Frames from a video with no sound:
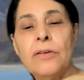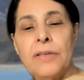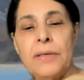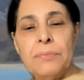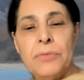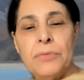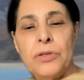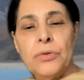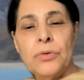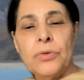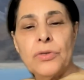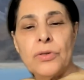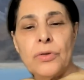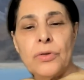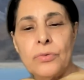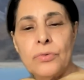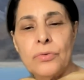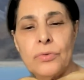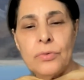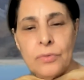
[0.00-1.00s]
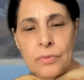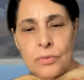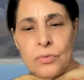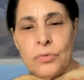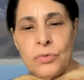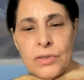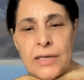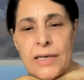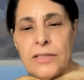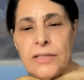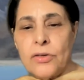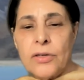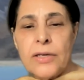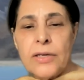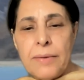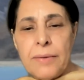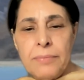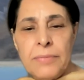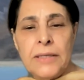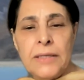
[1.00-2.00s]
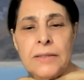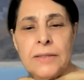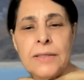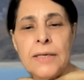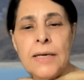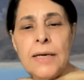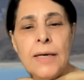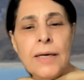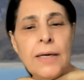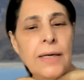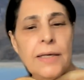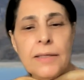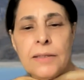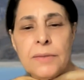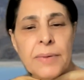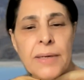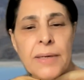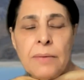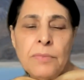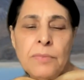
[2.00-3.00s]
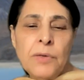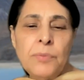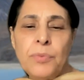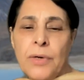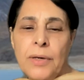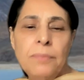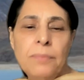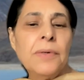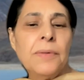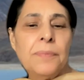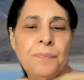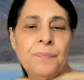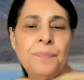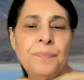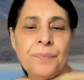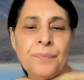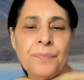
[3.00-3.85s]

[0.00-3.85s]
of embryos or oocytes or gametes, it's become a problem.